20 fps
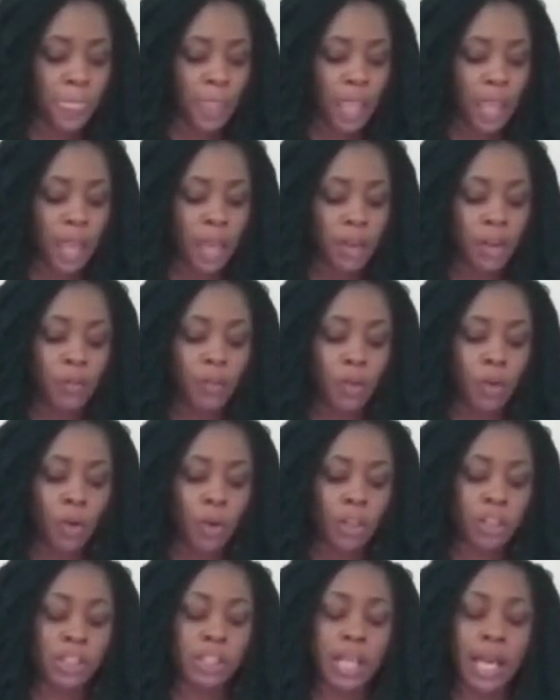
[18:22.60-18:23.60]
And of
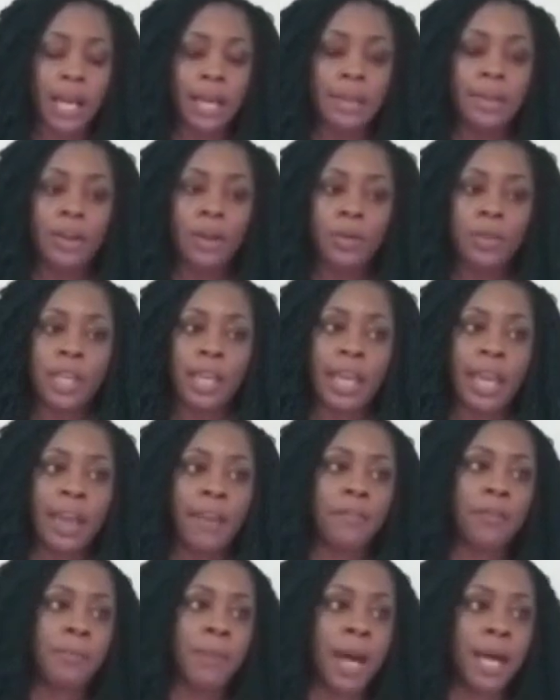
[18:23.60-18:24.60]
course, I know that
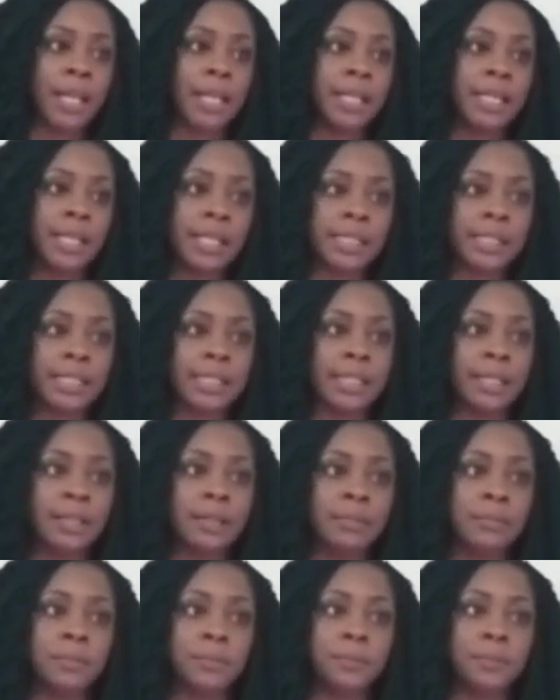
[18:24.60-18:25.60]
everybody doesn't
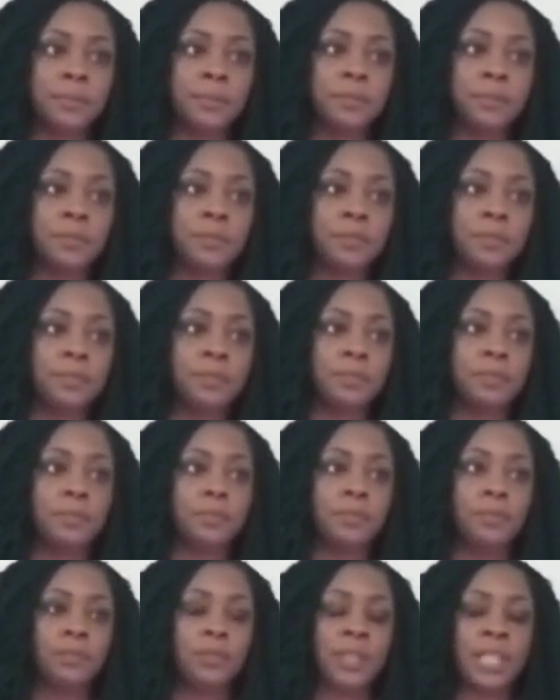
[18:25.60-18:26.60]

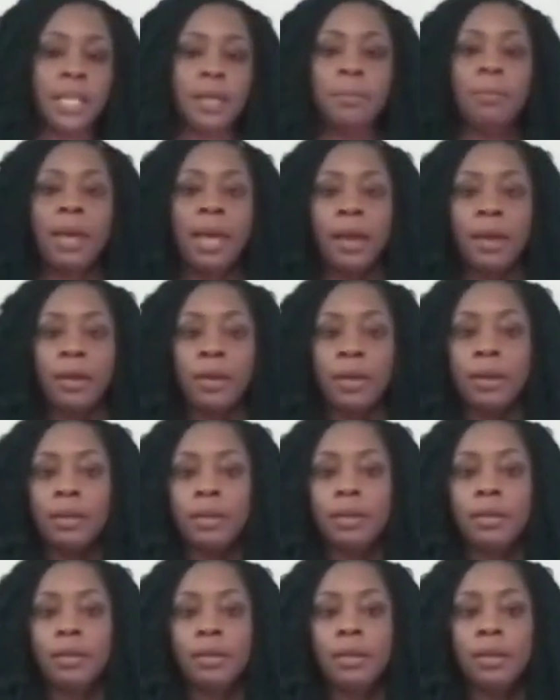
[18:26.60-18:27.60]
get married.
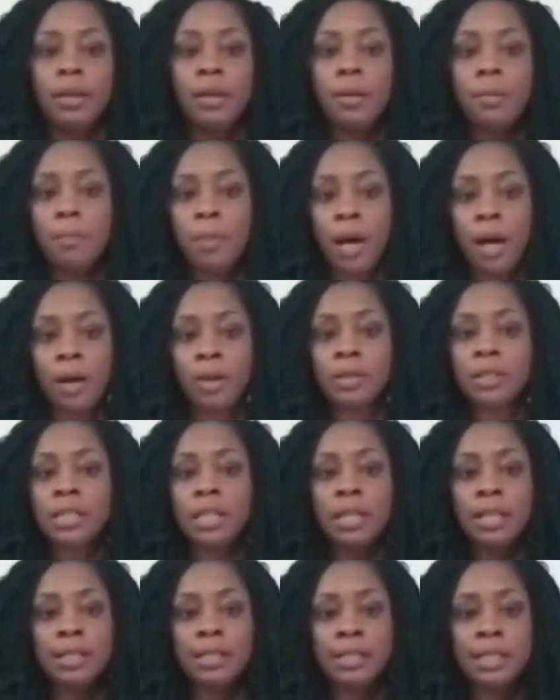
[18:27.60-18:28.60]
Paul
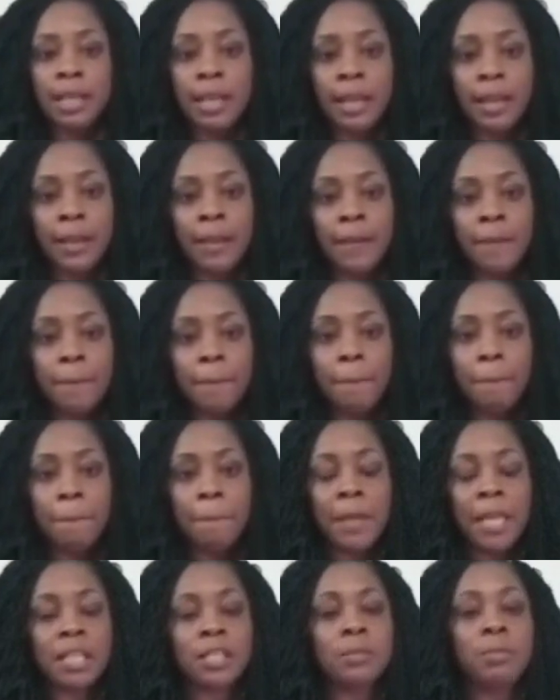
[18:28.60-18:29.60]
says that
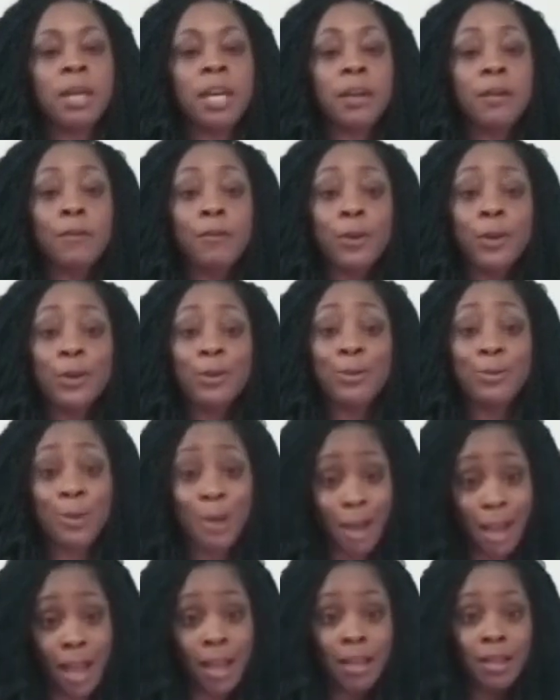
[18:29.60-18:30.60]
it's better for you
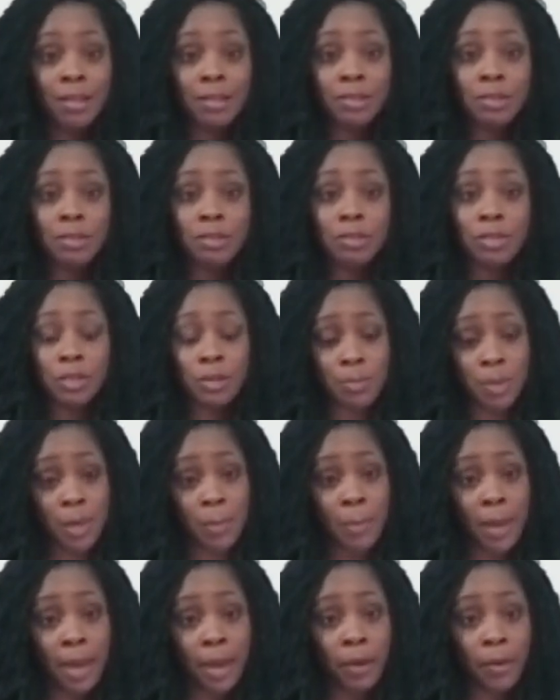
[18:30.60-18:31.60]
not to be
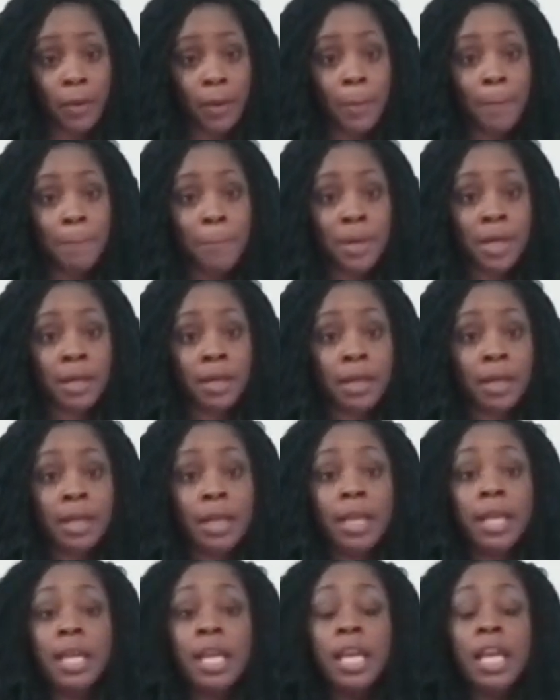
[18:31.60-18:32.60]
married.
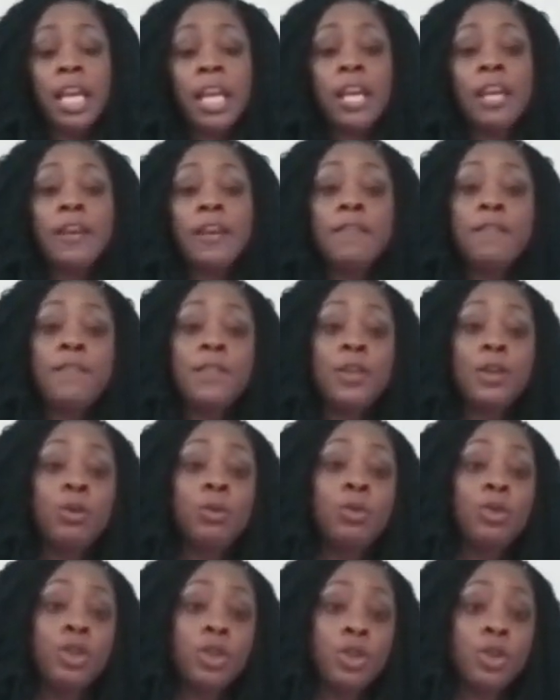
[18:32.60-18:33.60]
But if you
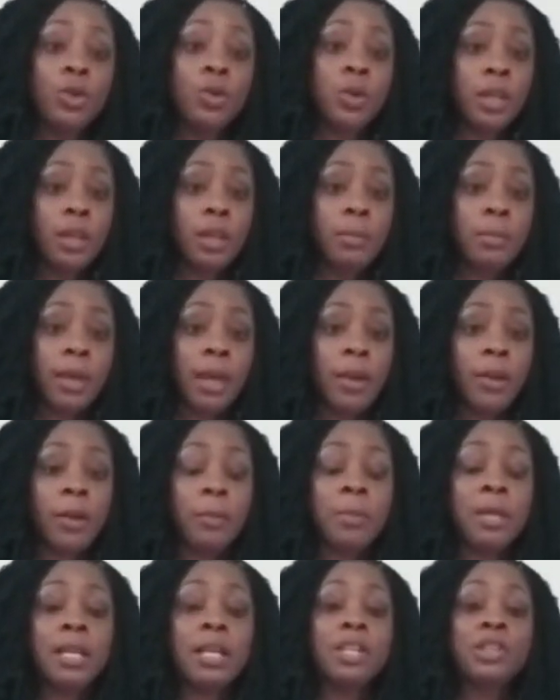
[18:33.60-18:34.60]
do get
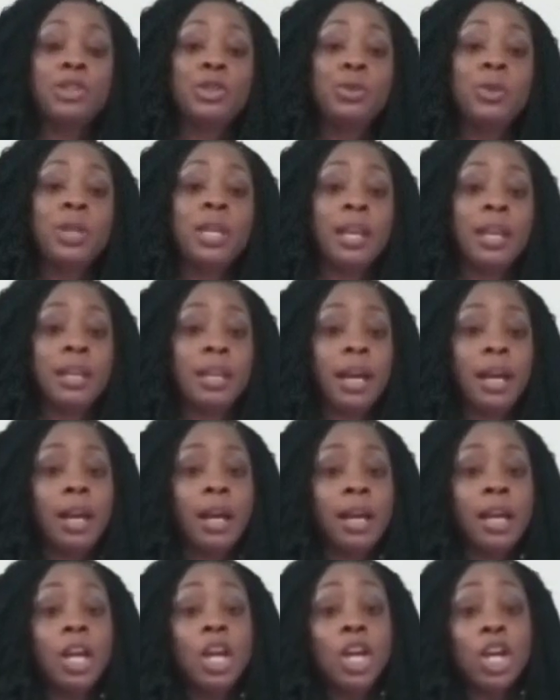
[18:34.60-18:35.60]
married because you
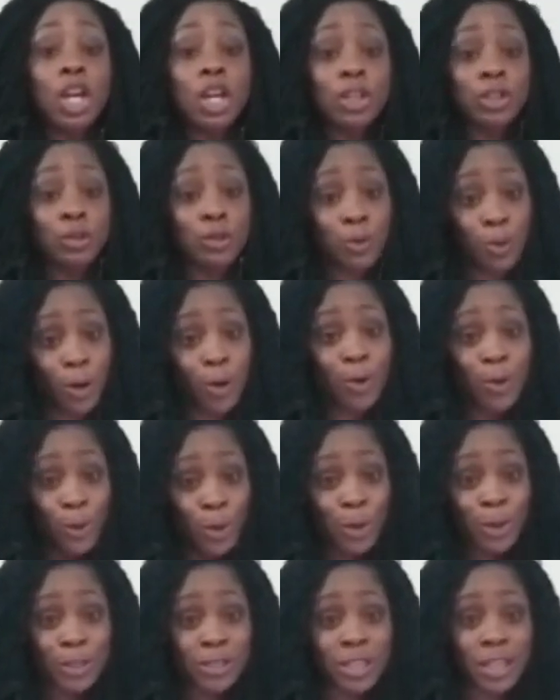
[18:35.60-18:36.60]
cannot control
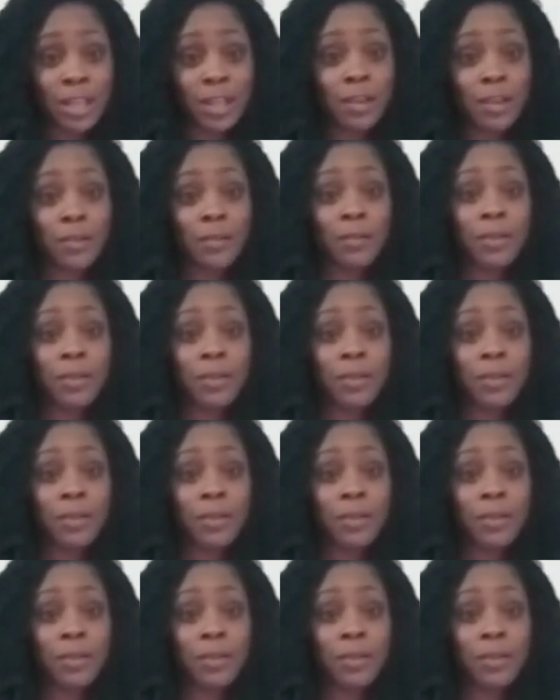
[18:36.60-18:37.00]
yourself,